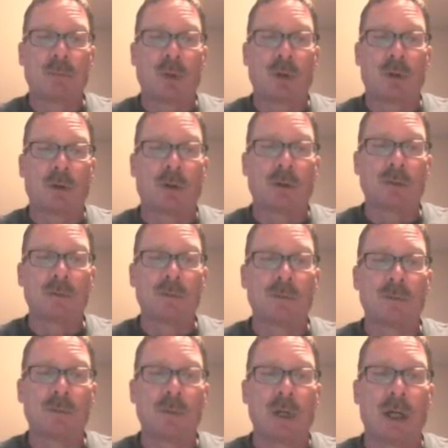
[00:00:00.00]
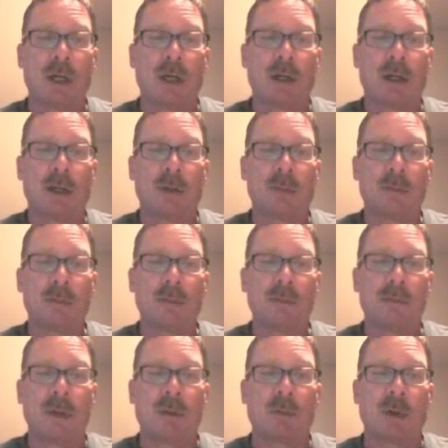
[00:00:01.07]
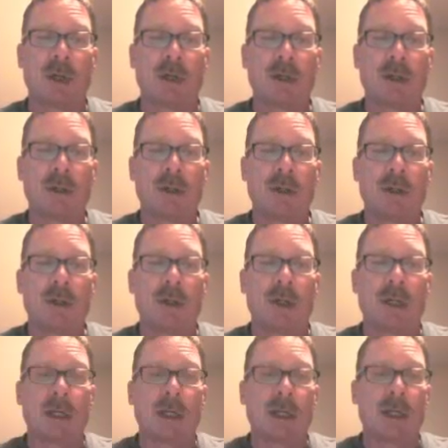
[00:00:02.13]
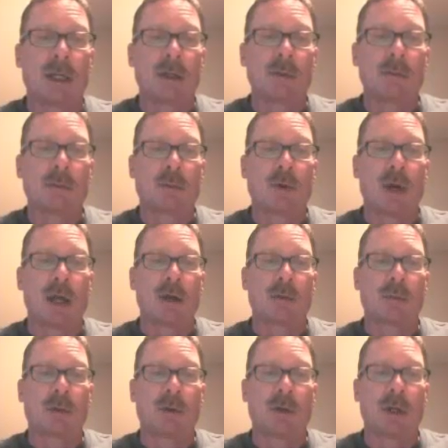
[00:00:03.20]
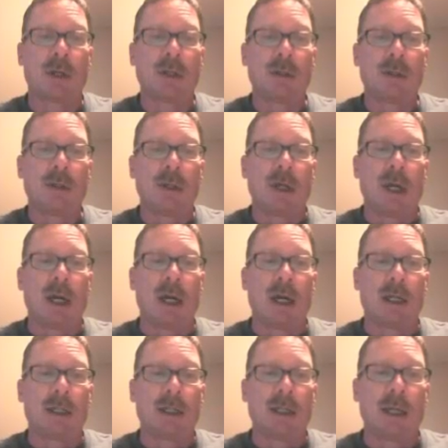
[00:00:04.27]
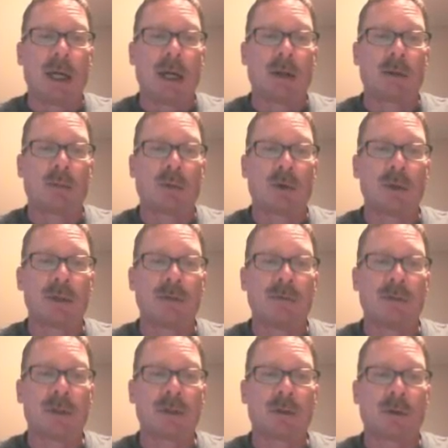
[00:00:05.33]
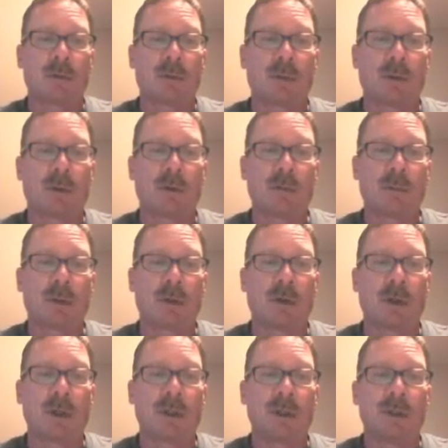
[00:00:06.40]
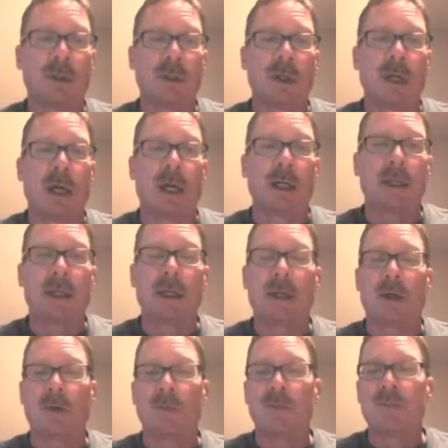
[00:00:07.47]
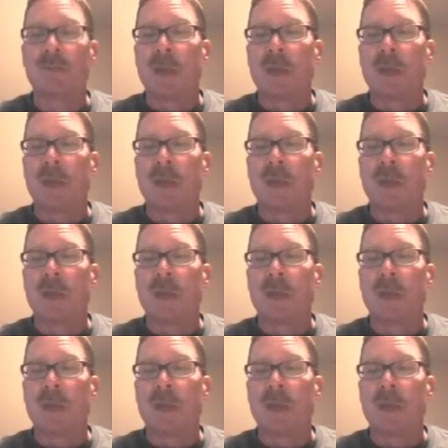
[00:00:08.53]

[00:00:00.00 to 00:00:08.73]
pleural membrane, parietal pleura on the outer portion, visceral pleura on the inner.